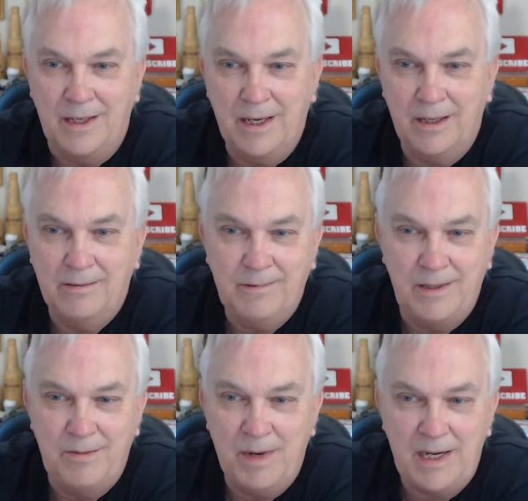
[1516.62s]
You
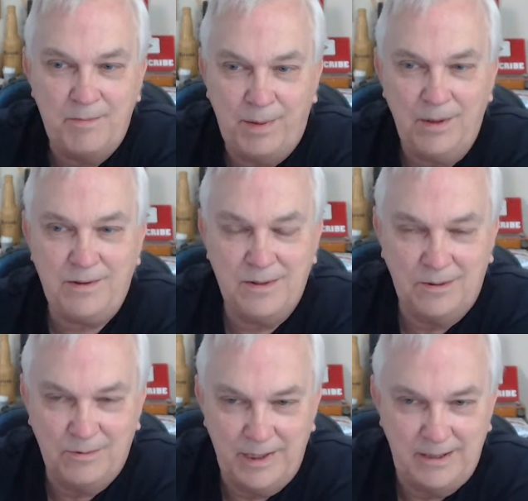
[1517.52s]
made it
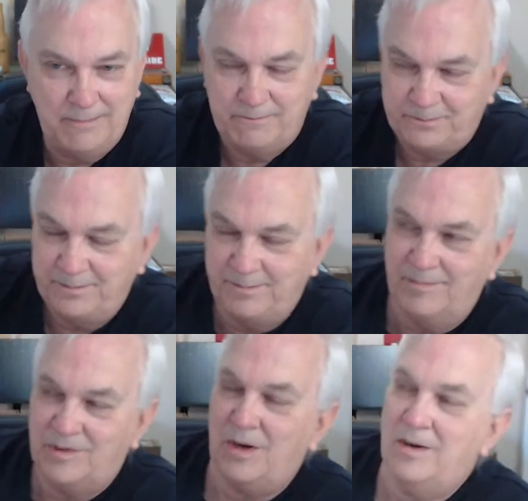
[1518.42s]
personal when you
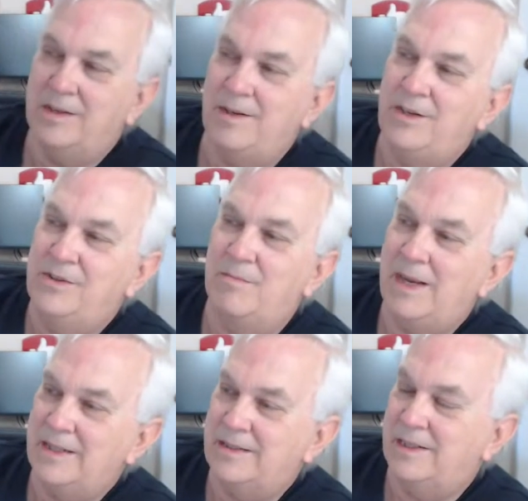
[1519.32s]
started using
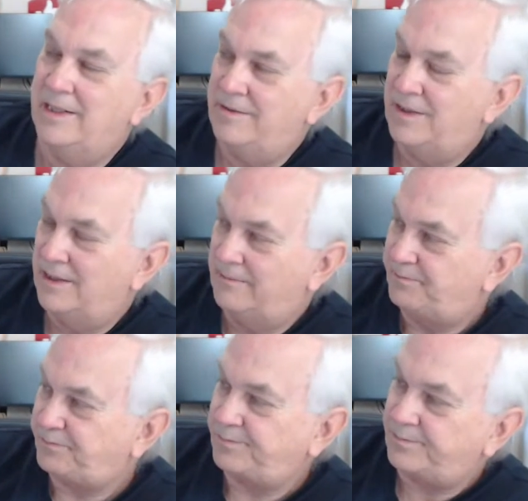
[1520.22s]
my stuff. So
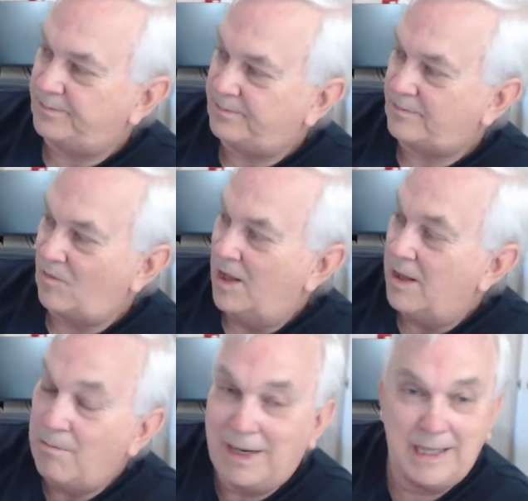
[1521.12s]

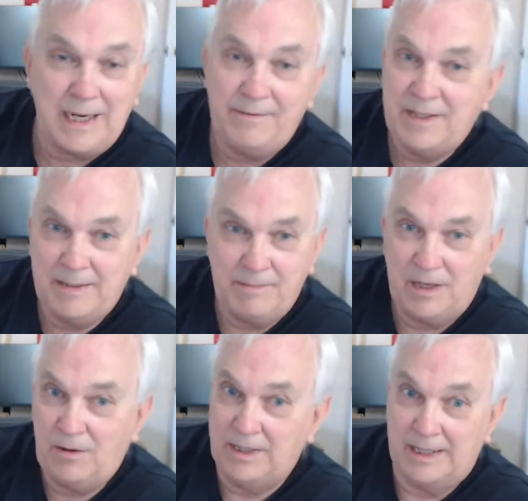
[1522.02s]
my lifetime
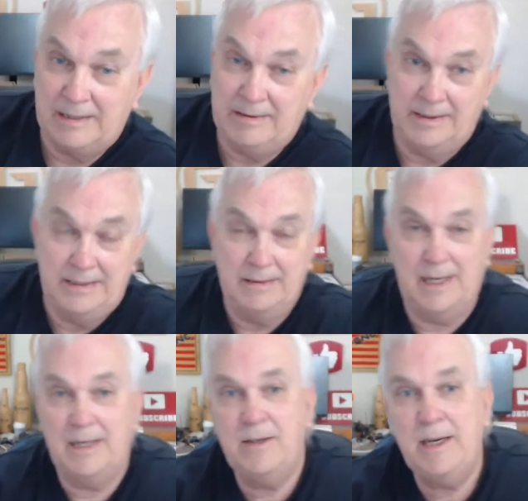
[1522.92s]
goal now, and
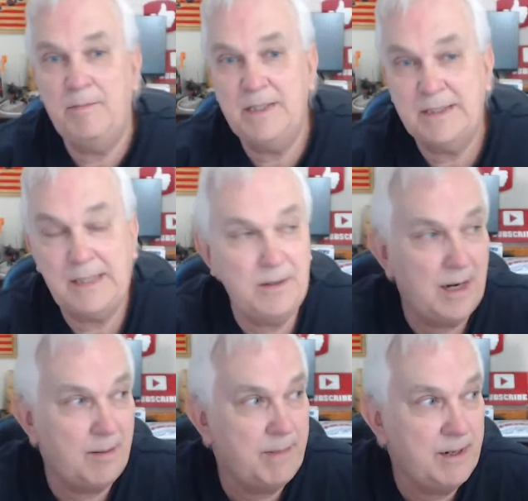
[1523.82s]
I don't know how much
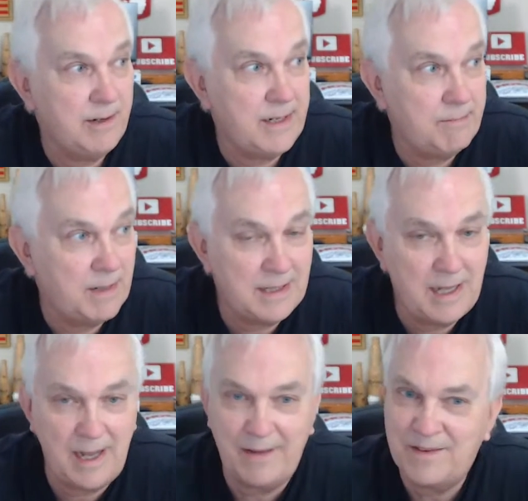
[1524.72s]
longer I'll be around,
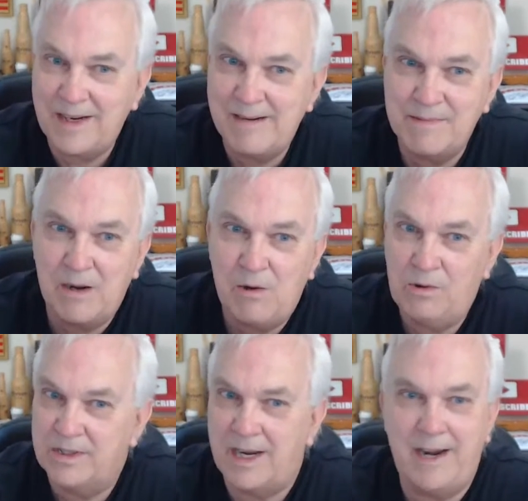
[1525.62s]
my lifetime
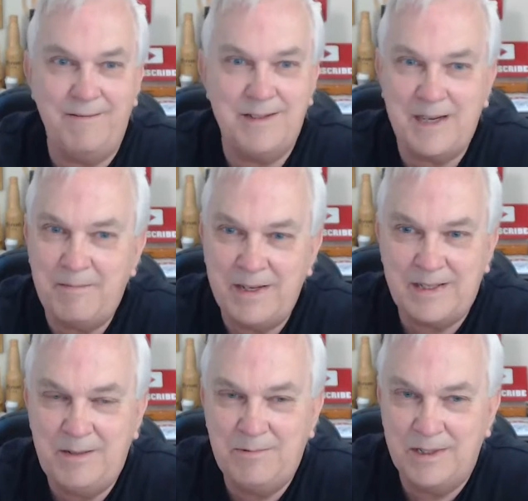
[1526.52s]
goal is every time I
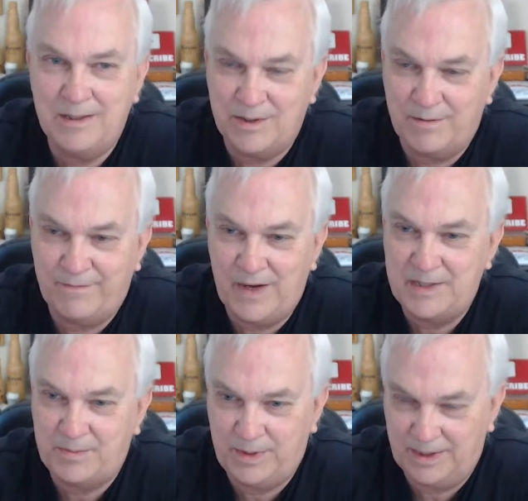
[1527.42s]
see one of those on
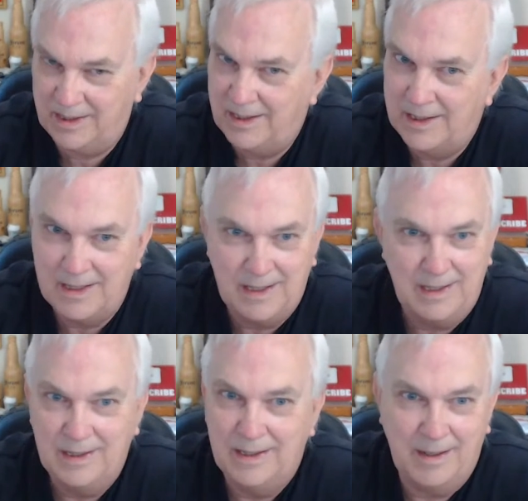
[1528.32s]
Facebook,
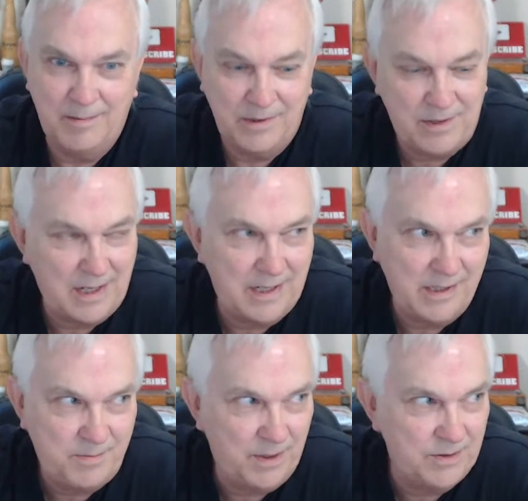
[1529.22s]
I'm going to try to
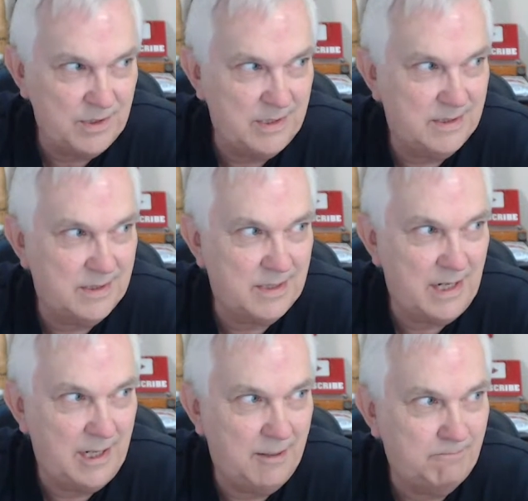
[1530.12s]
expose it as a
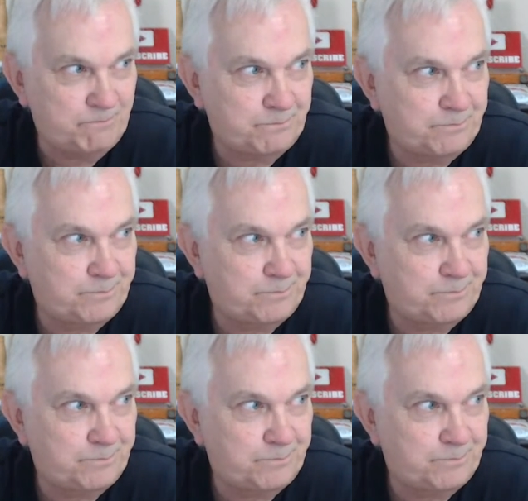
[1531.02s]
scam.